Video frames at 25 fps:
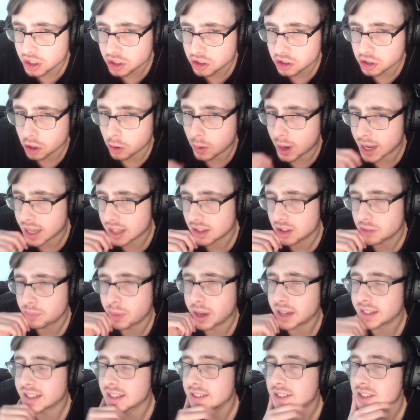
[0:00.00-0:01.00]
so I
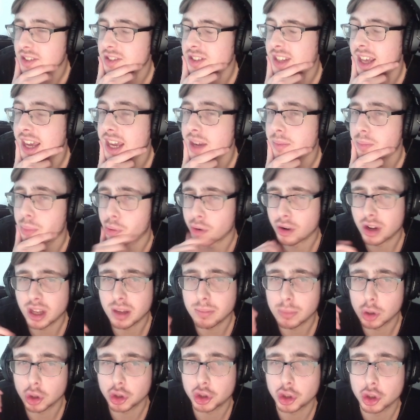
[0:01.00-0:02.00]
expect it to stay pretty
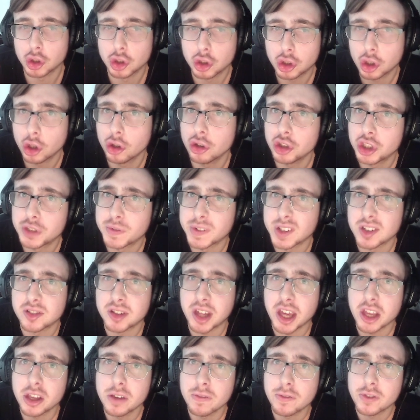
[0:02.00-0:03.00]
much untouched for the
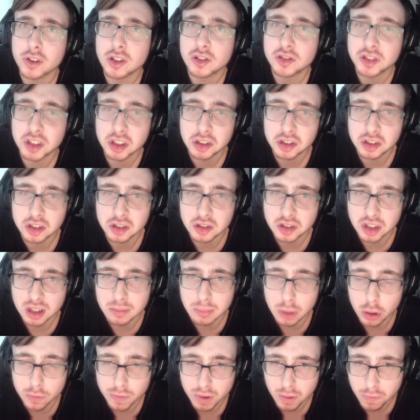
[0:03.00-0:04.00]
sake of consistency
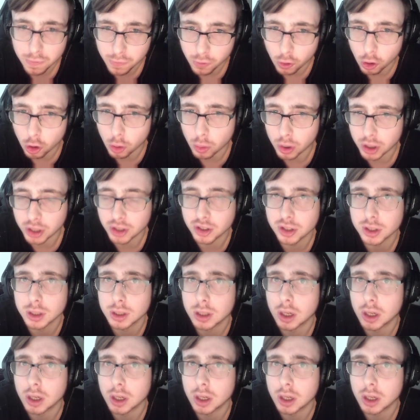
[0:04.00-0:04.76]
moving forward.